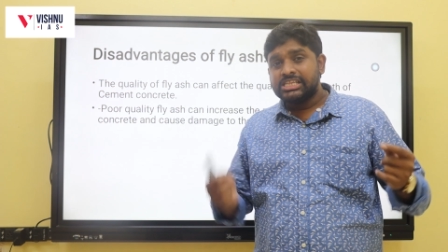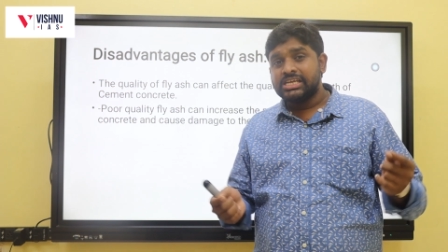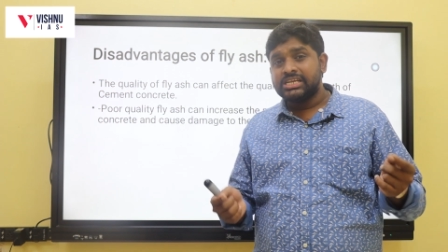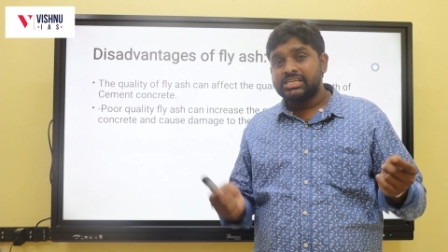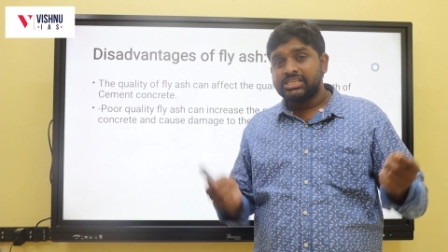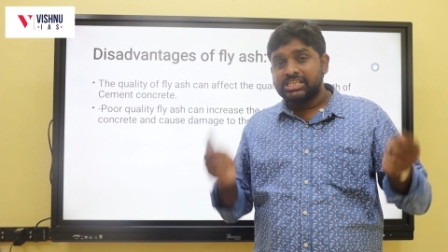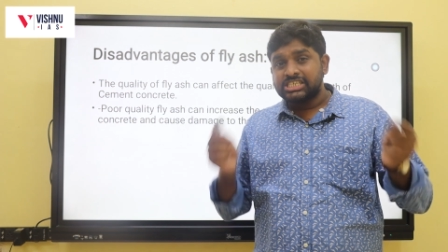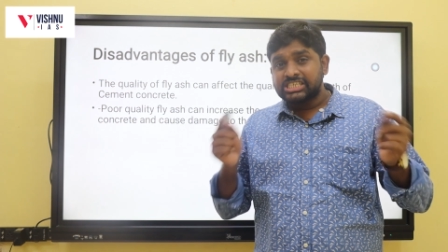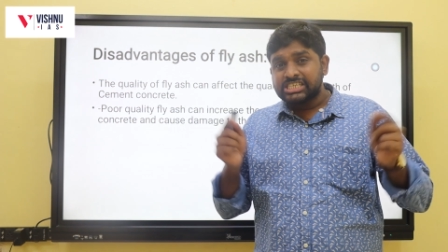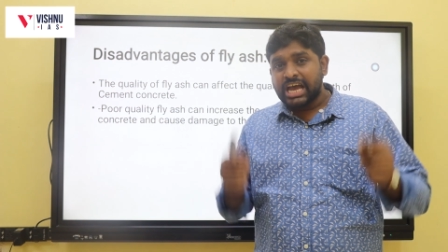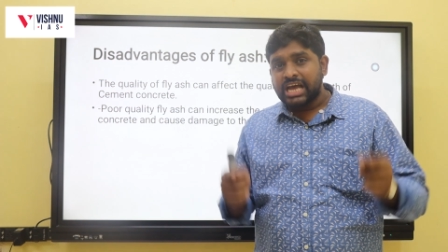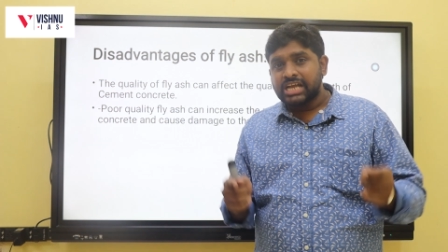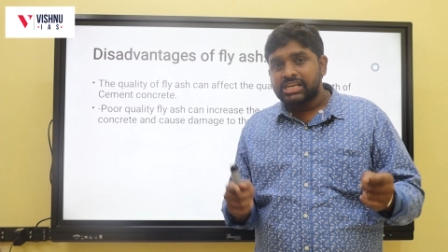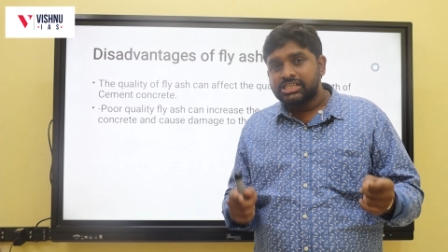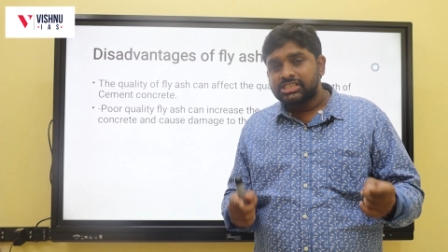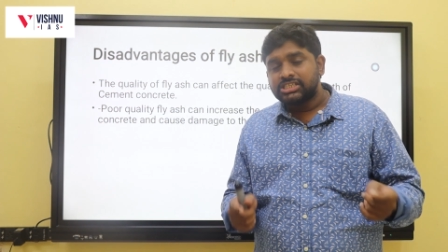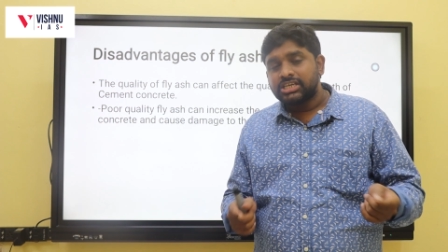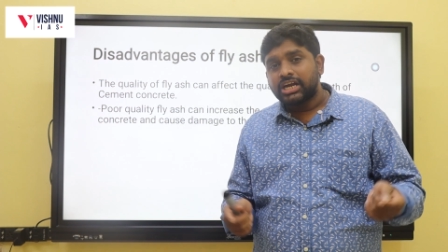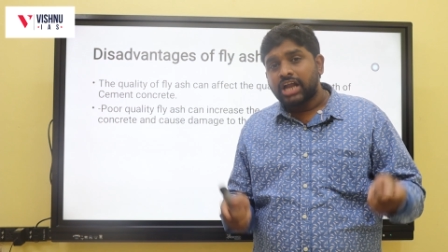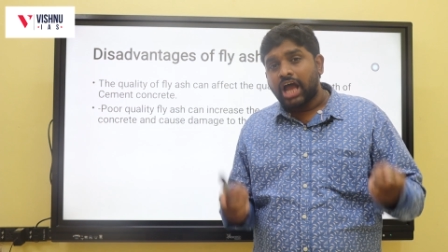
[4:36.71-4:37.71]
There is a
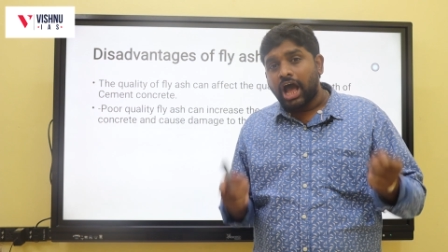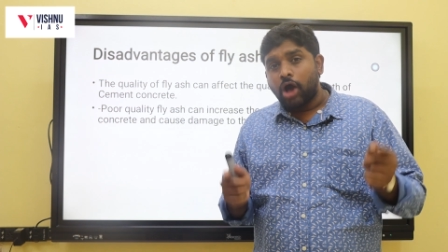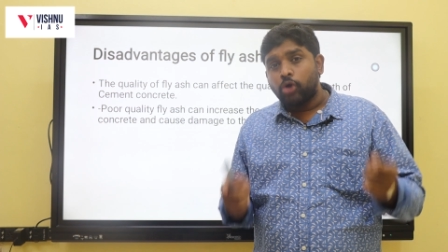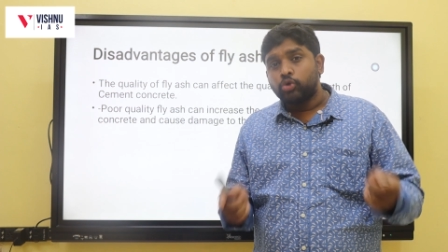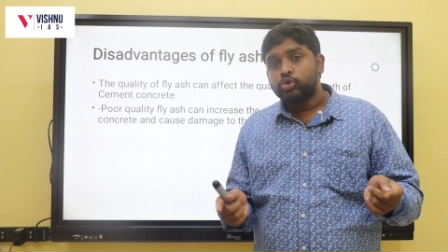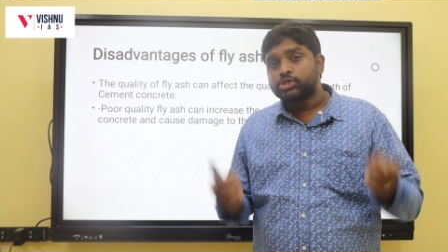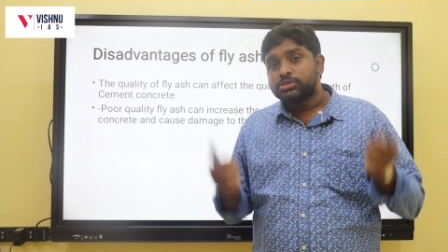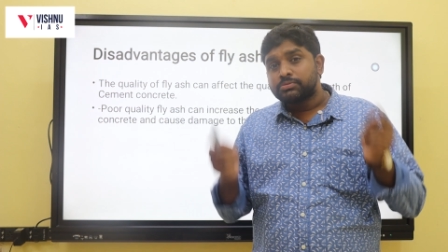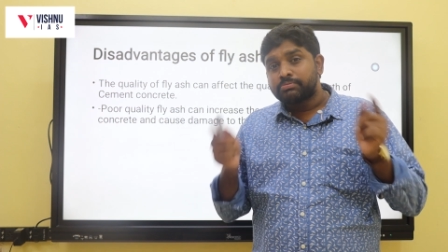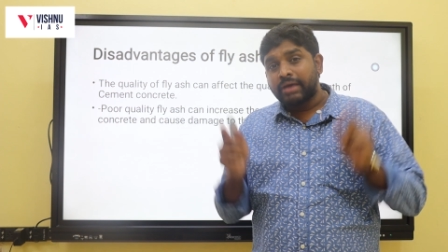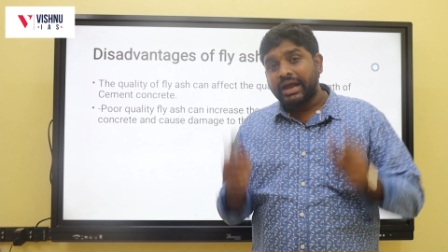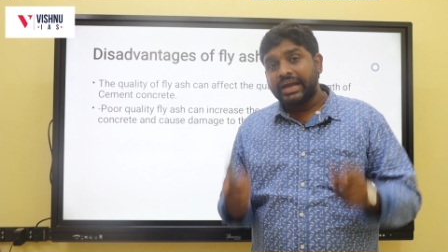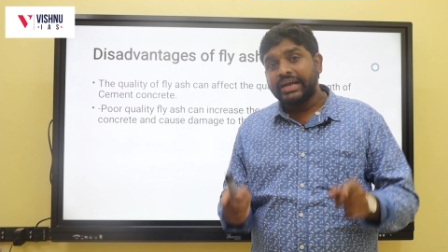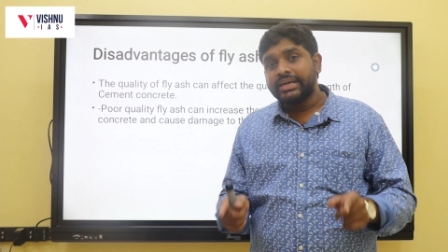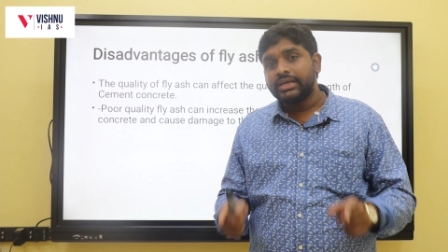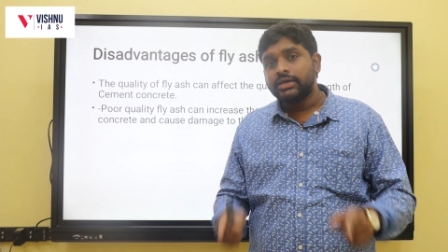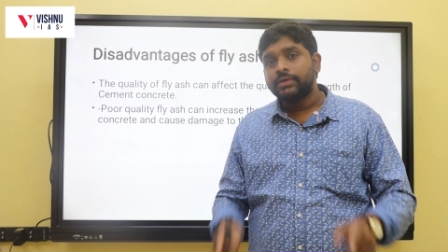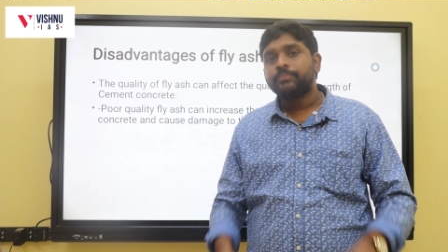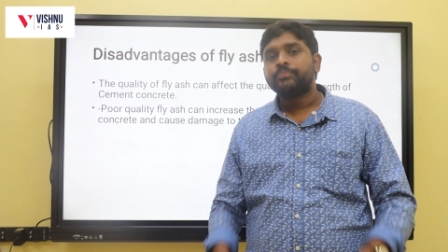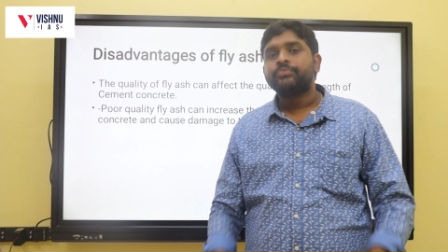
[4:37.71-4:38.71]
chance that house
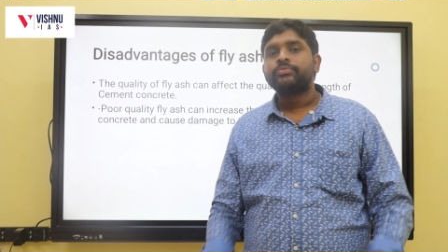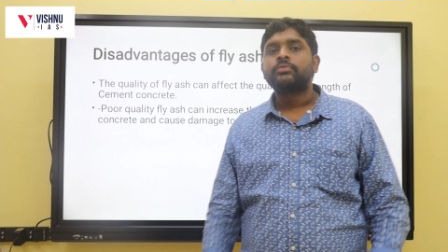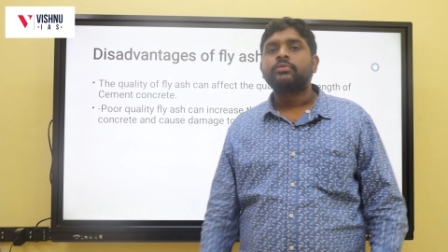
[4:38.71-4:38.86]
might